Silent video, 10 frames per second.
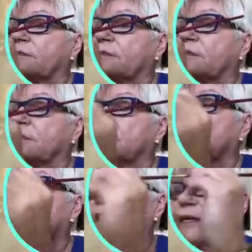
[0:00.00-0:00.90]
little
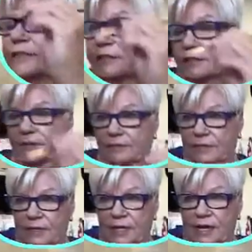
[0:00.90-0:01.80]
class.
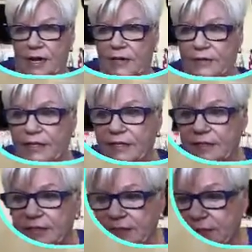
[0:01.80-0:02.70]
And then at
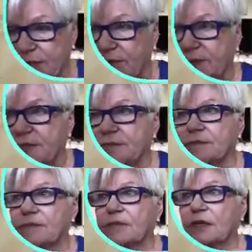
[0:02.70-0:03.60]
the end of
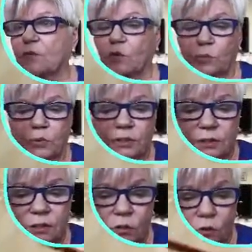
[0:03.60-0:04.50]
it, we'll
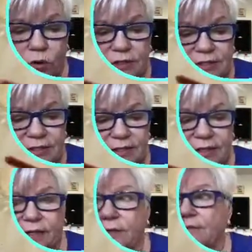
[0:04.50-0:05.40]
put corks in
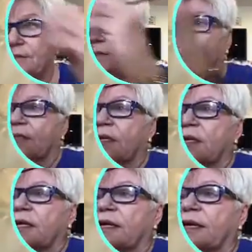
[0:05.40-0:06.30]
there
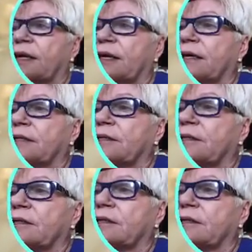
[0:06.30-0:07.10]
and